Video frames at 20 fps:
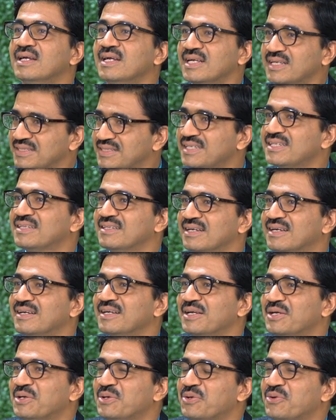Sid,
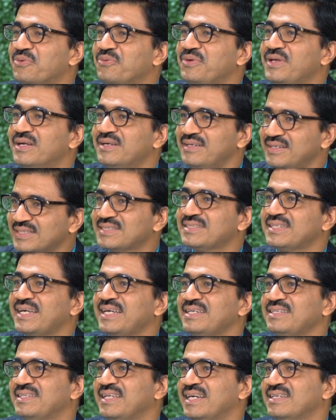we
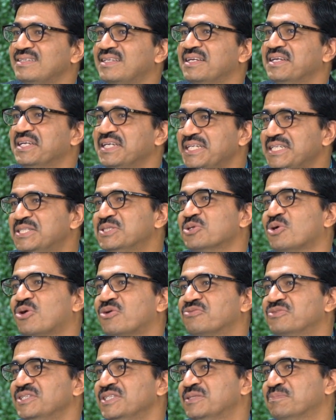understand that the needs
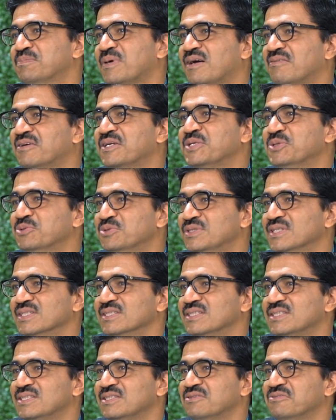of these power
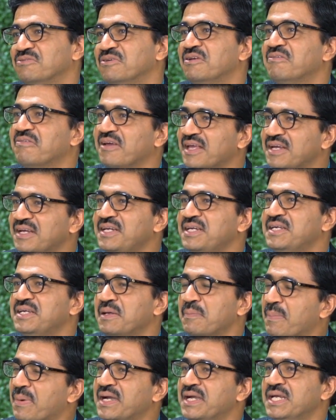users will vary
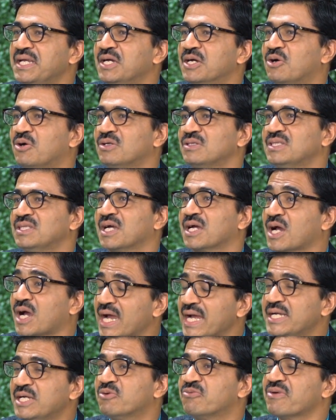depending on the
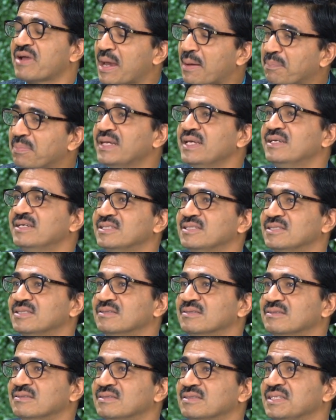kind of
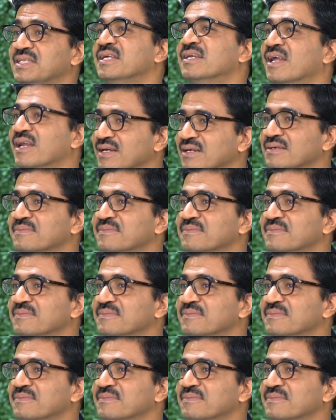application they run.